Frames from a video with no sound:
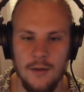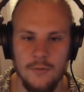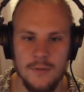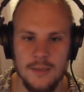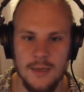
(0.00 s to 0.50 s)

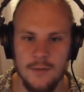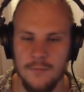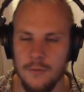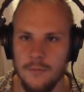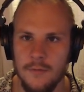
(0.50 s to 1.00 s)
always like
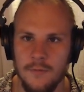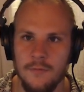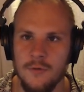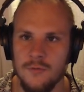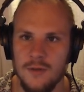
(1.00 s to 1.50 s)
to work with a
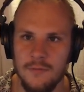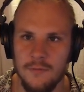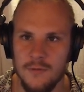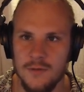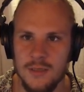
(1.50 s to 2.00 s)
few
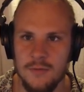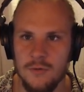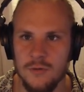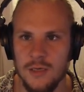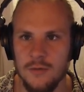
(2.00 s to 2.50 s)
different
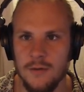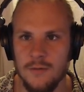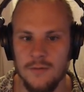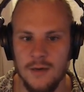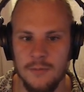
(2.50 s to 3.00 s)
stereo
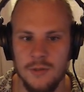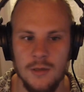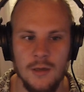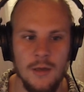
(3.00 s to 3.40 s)
generator types